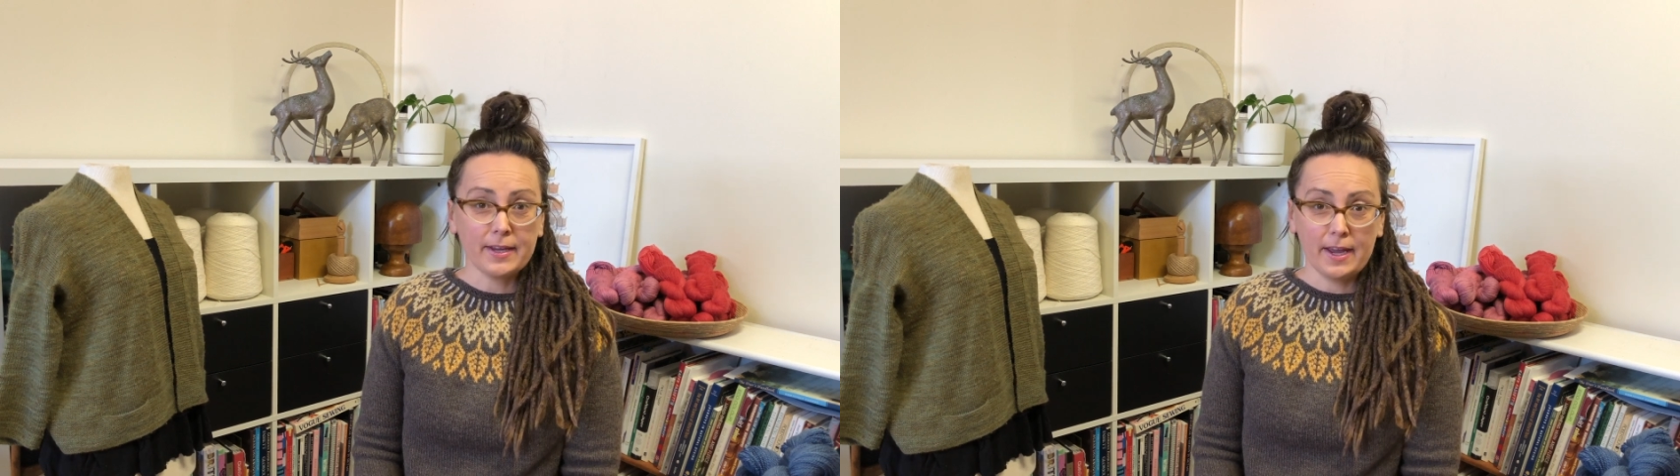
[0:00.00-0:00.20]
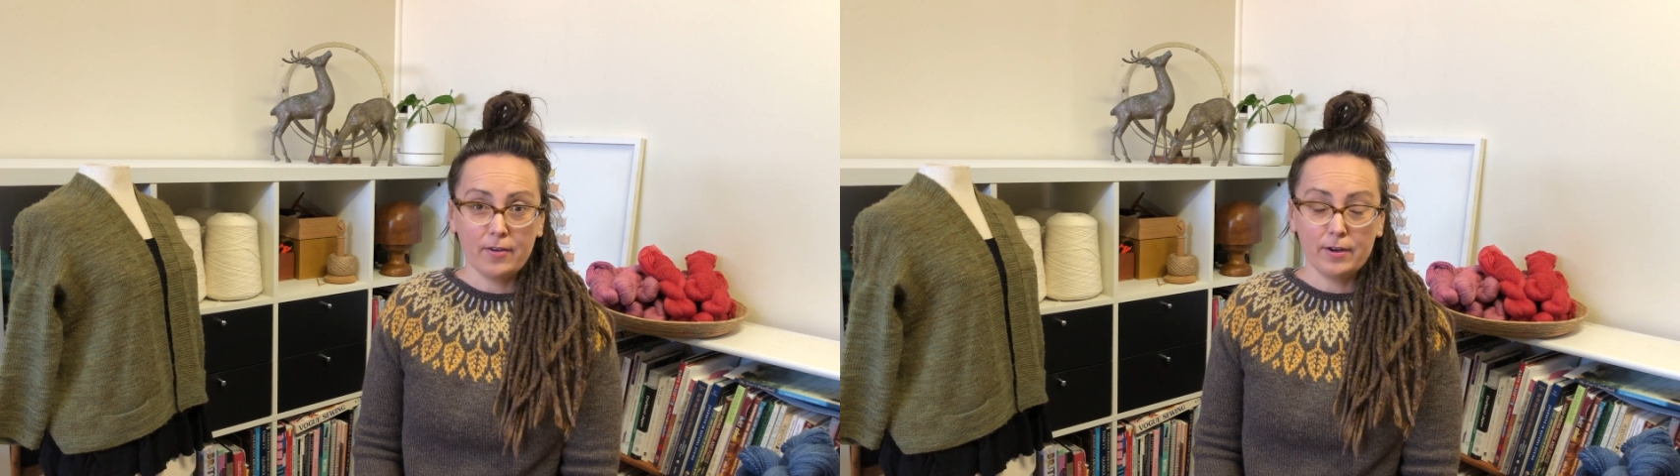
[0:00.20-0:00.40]

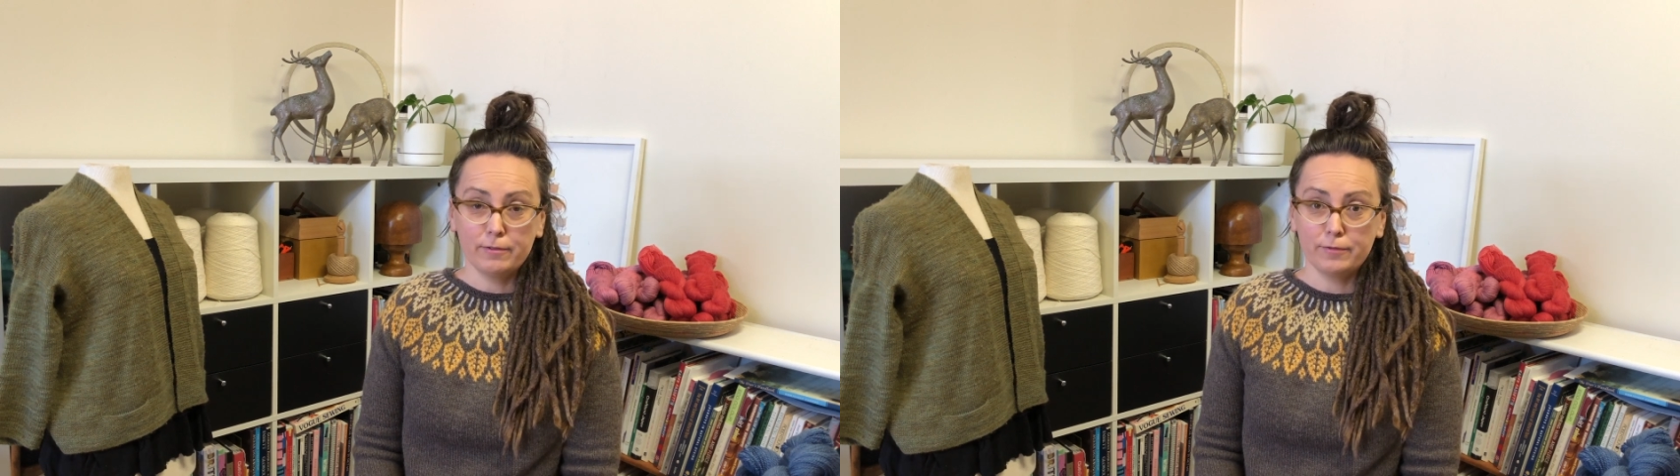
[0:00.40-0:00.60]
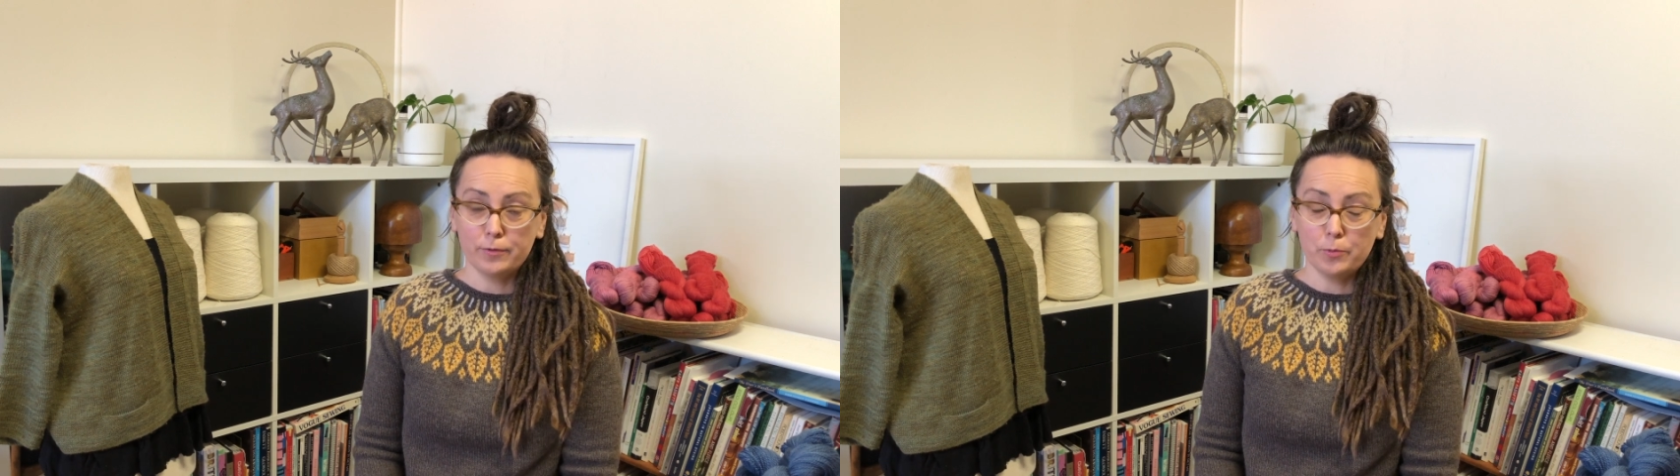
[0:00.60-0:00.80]
caring
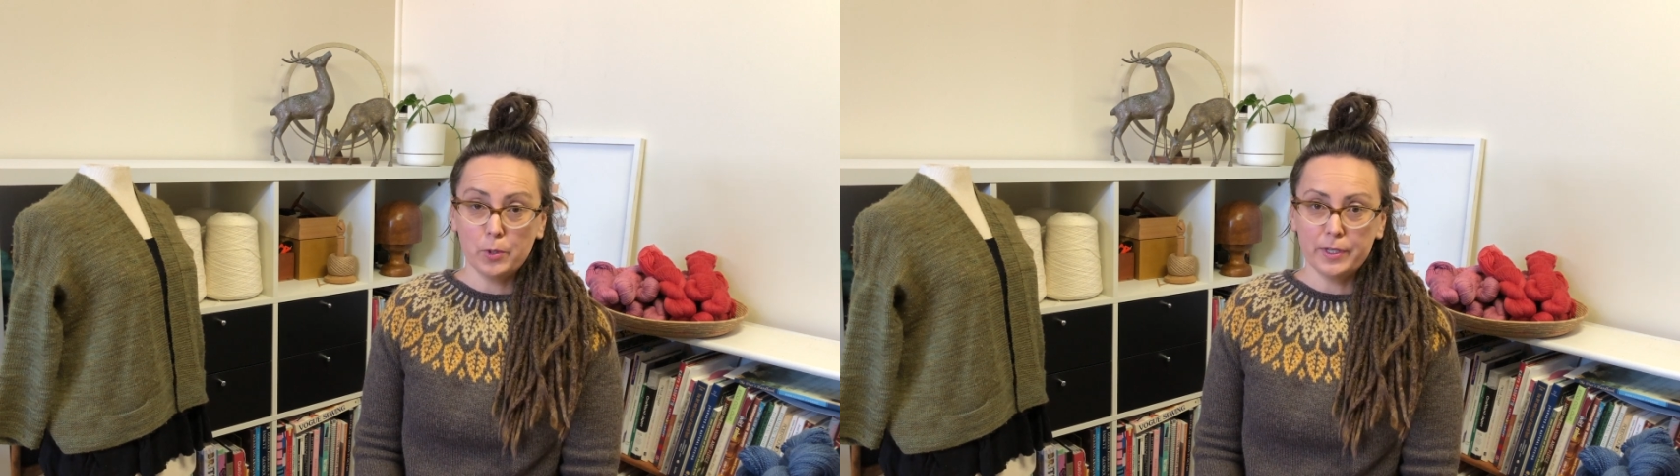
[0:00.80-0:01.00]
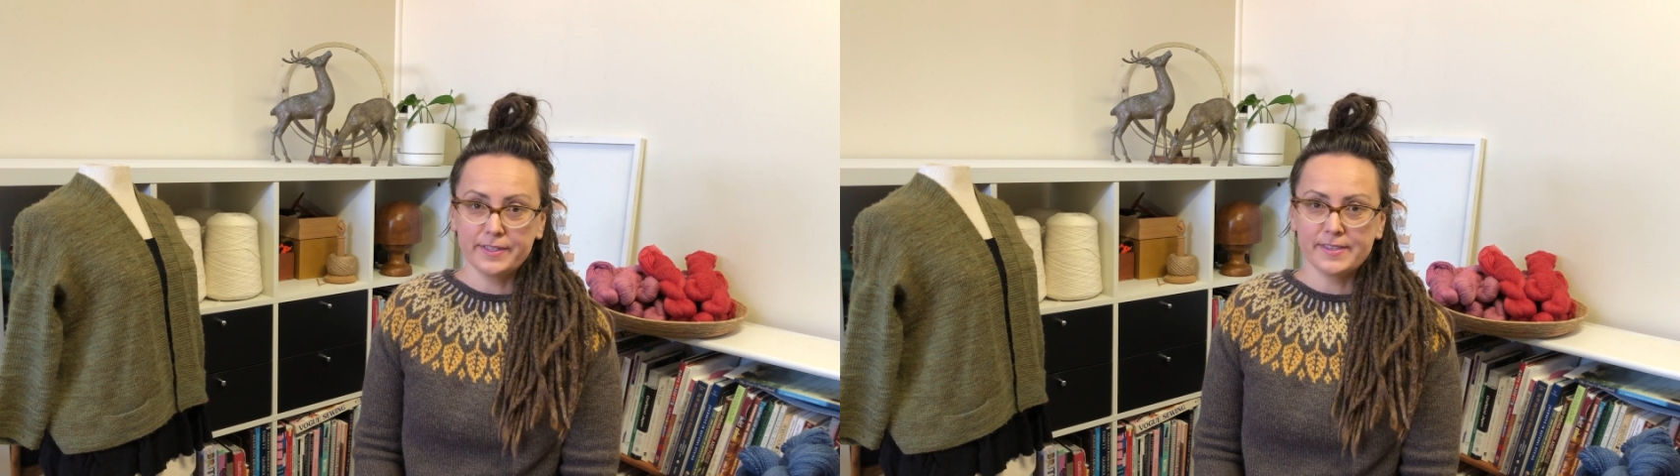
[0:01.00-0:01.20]
for
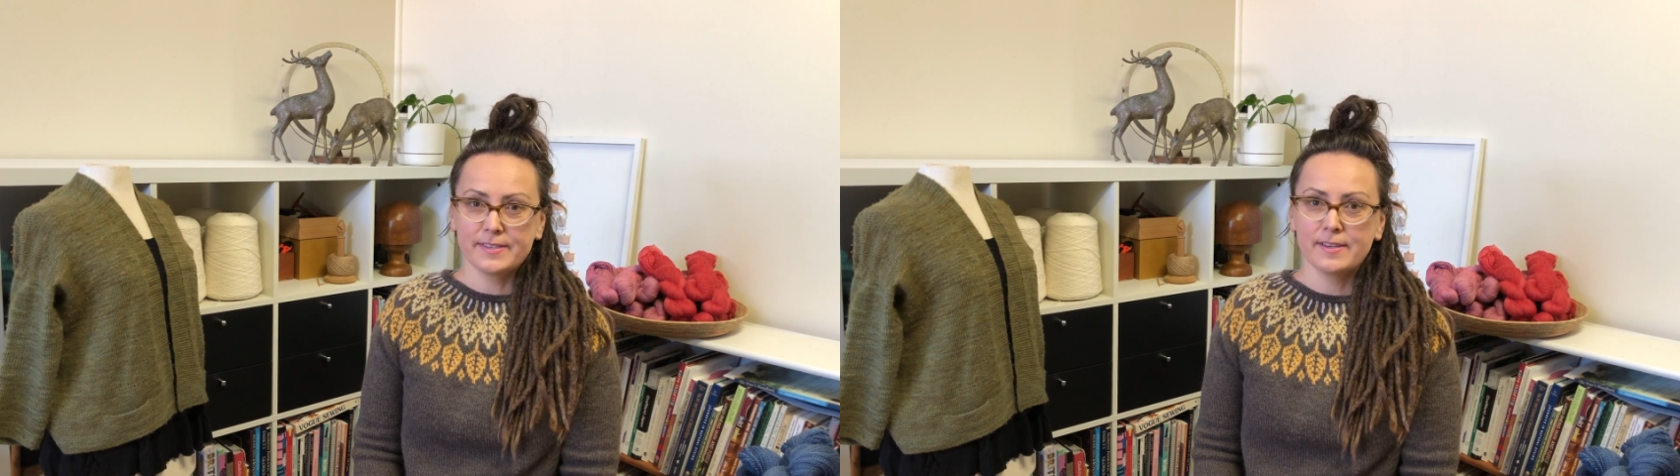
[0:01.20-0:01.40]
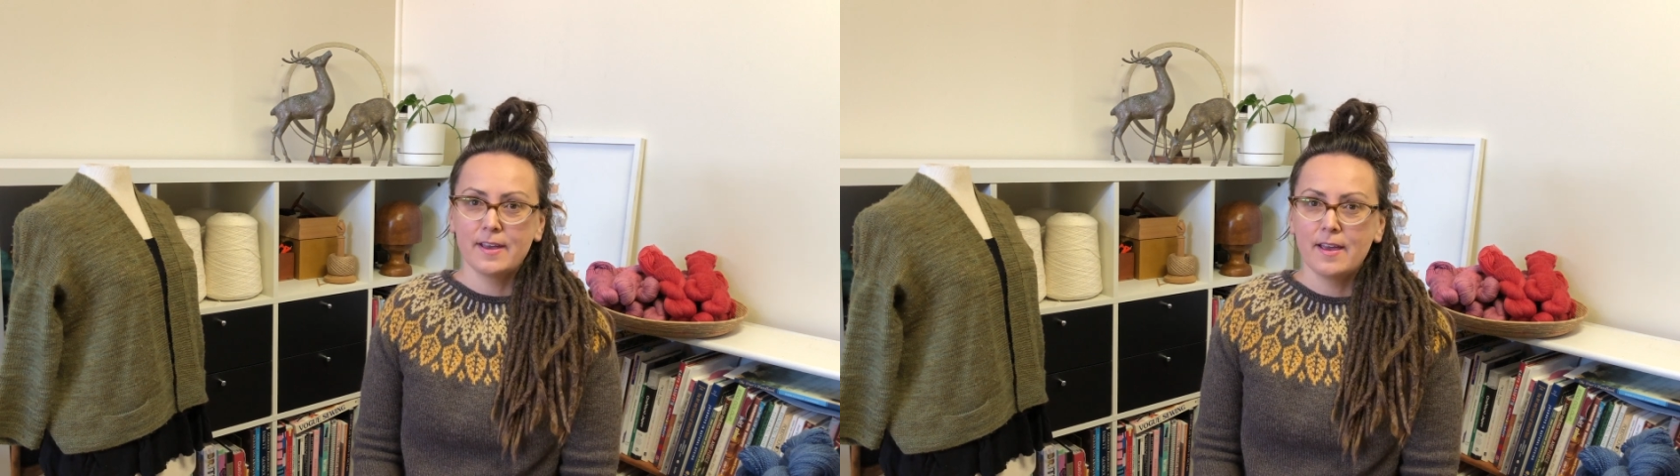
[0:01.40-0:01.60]
woolens.